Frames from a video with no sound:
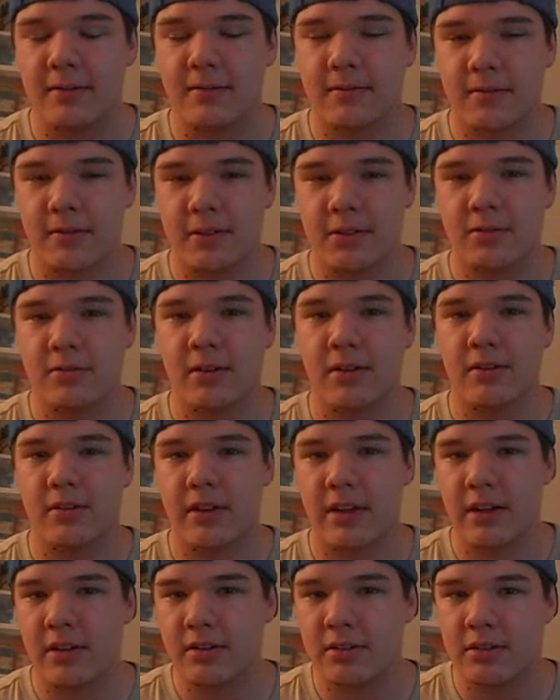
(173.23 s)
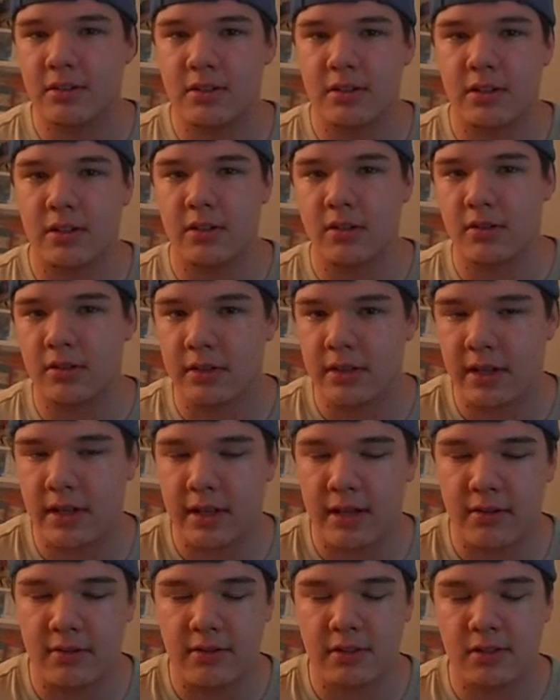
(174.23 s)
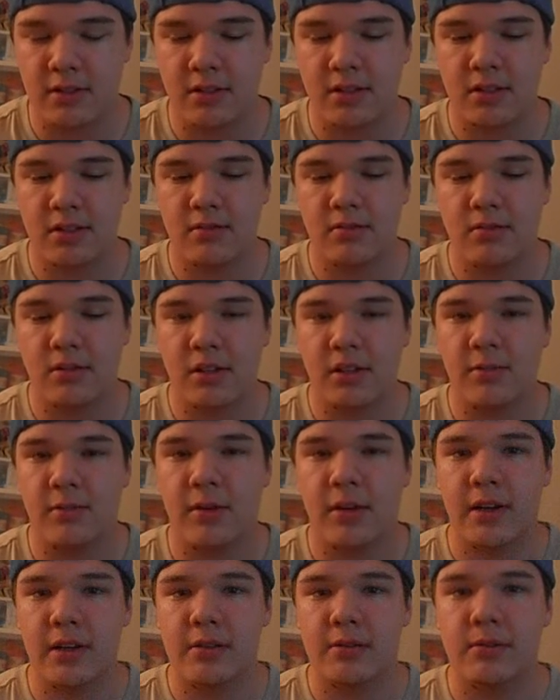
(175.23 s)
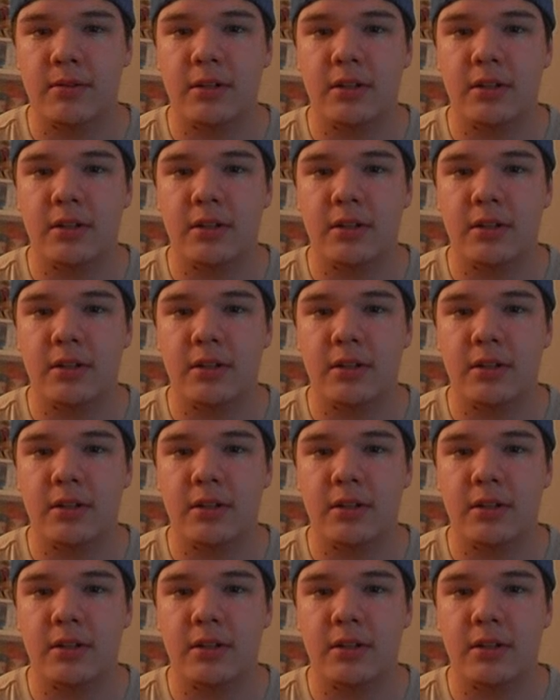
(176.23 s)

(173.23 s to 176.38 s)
First round out, so yeah, that was pretty bad.